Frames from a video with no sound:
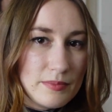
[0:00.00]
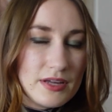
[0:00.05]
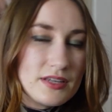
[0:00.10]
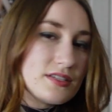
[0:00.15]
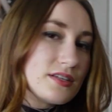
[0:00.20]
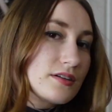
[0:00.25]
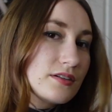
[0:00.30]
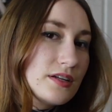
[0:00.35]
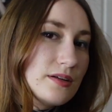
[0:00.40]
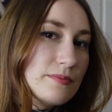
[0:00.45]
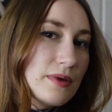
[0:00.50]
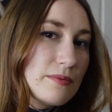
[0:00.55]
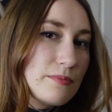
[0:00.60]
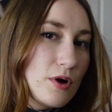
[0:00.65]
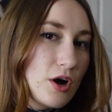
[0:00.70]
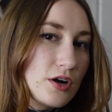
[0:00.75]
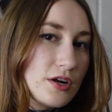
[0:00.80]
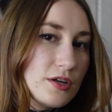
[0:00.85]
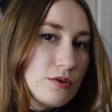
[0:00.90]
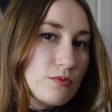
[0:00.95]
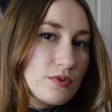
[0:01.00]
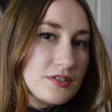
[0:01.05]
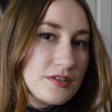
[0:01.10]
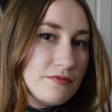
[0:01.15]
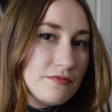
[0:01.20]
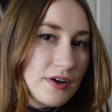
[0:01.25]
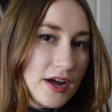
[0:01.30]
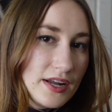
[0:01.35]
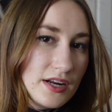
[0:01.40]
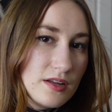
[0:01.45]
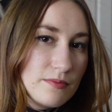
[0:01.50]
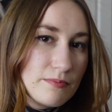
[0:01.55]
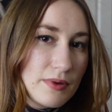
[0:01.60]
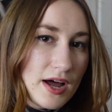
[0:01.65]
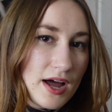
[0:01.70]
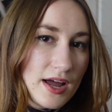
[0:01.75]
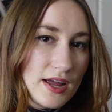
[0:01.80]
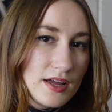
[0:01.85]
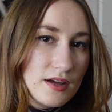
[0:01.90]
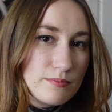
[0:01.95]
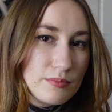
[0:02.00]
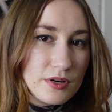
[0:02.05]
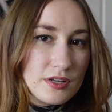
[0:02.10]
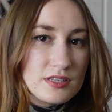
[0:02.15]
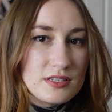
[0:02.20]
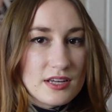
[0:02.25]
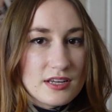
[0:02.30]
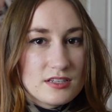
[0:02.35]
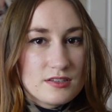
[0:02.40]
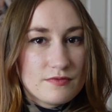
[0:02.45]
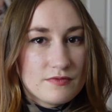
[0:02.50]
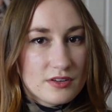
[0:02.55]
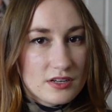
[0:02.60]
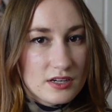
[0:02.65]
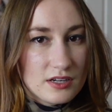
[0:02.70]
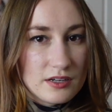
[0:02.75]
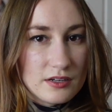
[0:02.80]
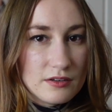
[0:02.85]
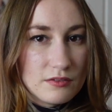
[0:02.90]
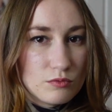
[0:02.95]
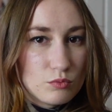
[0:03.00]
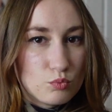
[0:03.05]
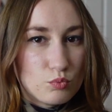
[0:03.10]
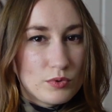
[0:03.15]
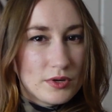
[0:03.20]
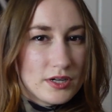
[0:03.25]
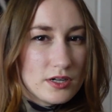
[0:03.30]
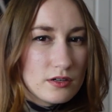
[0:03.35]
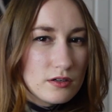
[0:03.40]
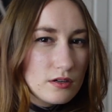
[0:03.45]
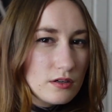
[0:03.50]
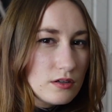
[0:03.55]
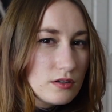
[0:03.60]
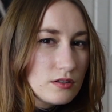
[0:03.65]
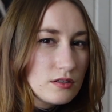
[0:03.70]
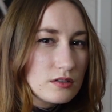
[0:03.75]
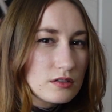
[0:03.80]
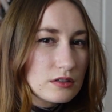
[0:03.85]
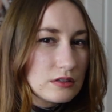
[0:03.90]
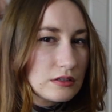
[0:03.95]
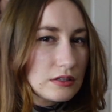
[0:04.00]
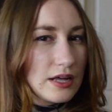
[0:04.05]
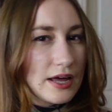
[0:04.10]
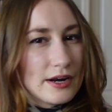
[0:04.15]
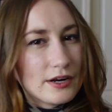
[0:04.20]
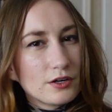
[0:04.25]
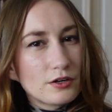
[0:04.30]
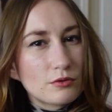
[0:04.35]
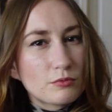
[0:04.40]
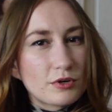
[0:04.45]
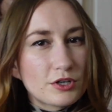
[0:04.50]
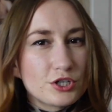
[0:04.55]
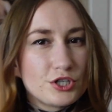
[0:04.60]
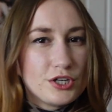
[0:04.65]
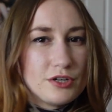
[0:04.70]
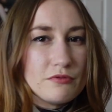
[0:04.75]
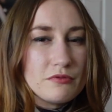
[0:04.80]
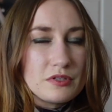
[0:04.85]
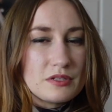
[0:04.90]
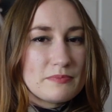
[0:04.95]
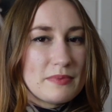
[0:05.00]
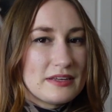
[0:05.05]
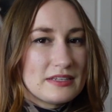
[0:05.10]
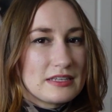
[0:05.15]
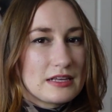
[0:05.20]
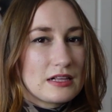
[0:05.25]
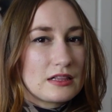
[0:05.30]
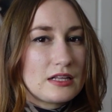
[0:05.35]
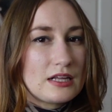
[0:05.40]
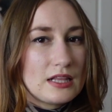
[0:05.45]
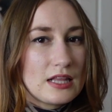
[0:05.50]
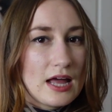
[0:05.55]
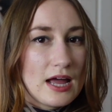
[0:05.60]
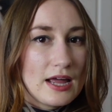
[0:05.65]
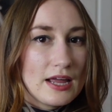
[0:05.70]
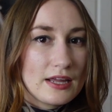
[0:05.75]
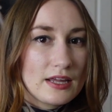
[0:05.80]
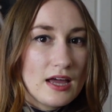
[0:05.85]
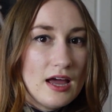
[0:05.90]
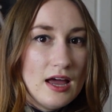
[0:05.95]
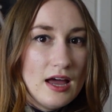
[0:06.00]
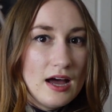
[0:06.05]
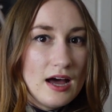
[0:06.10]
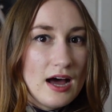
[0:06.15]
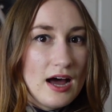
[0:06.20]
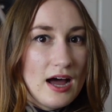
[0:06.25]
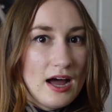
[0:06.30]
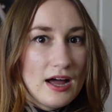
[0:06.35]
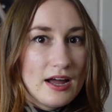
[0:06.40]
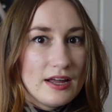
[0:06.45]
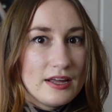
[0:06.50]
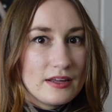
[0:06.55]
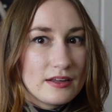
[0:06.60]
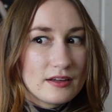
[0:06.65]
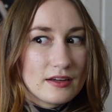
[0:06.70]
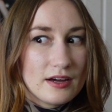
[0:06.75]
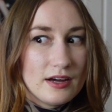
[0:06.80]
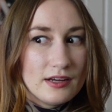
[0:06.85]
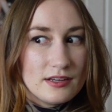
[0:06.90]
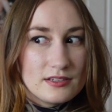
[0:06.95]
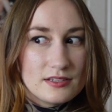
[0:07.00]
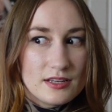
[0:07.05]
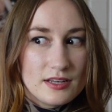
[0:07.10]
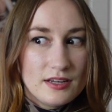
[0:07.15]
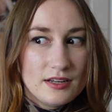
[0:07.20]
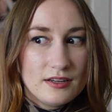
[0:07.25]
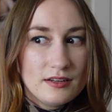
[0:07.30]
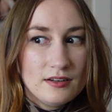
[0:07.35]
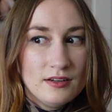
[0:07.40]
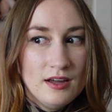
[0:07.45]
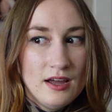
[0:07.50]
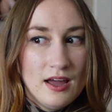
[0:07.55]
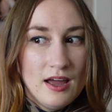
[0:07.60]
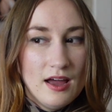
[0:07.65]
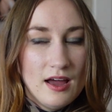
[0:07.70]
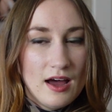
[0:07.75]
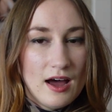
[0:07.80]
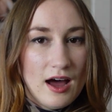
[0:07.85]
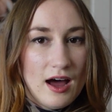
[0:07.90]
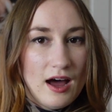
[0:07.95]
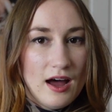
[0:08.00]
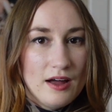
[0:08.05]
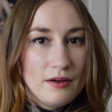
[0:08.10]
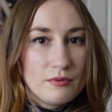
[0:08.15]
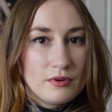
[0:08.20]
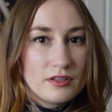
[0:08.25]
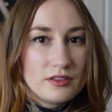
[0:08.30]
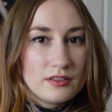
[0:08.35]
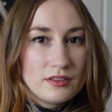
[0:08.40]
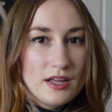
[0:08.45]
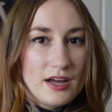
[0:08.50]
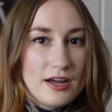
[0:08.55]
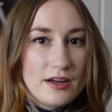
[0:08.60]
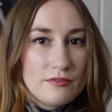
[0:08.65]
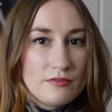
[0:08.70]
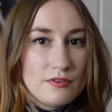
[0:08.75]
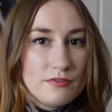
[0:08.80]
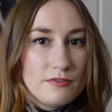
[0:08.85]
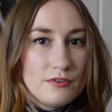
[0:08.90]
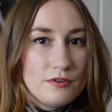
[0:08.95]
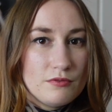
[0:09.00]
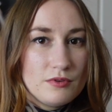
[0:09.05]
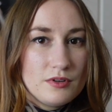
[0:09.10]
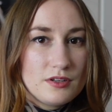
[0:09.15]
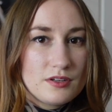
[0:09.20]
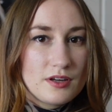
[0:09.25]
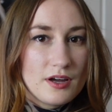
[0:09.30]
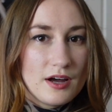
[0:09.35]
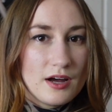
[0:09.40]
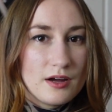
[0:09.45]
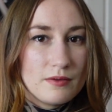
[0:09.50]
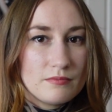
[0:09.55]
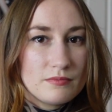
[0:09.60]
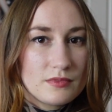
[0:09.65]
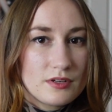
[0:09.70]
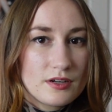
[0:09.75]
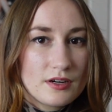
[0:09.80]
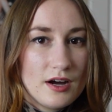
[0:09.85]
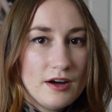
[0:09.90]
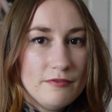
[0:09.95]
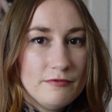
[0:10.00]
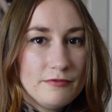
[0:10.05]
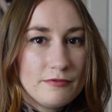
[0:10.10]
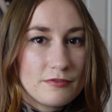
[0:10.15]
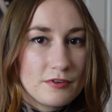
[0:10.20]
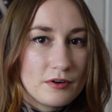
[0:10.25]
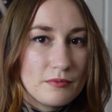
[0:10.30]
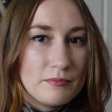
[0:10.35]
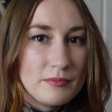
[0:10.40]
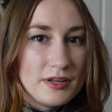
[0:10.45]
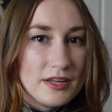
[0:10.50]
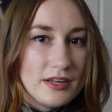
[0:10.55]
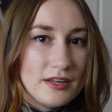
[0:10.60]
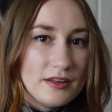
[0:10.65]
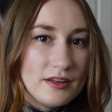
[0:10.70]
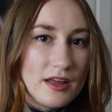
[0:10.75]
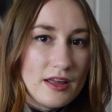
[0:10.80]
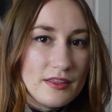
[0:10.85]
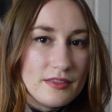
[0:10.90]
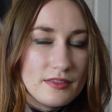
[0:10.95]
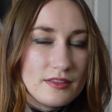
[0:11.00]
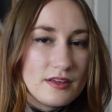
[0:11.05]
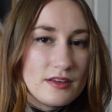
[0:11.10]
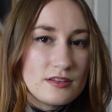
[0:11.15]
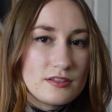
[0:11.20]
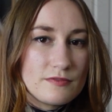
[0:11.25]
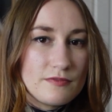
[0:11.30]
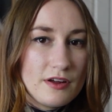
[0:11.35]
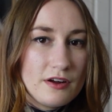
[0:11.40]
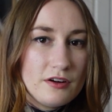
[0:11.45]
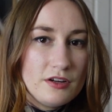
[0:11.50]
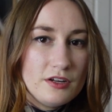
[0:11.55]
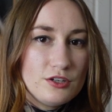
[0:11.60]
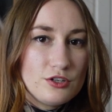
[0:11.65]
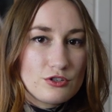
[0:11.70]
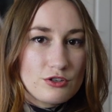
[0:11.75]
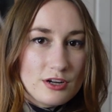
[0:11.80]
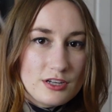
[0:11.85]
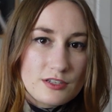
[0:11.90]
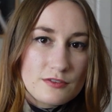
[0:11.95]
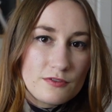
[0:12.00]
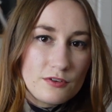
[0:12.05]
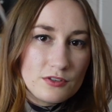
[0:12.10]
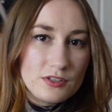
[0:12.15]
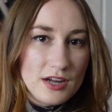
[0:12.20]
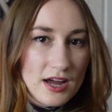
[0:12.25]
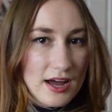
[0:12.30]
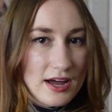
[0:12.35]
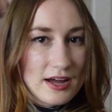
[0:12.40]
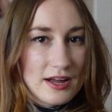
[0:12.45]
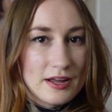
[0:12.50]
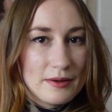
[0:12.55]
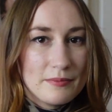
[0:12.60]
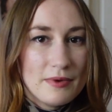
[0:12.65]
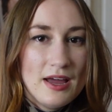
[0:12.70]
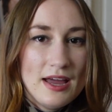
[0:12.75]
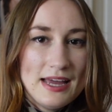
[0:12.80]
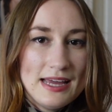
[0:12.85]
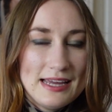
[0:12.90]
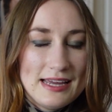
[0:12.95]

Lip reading: Basically, my party was invited by a princess via weird letter where she was basically like, hi, cousin, I would love if you would come comfort me in this very stressful time.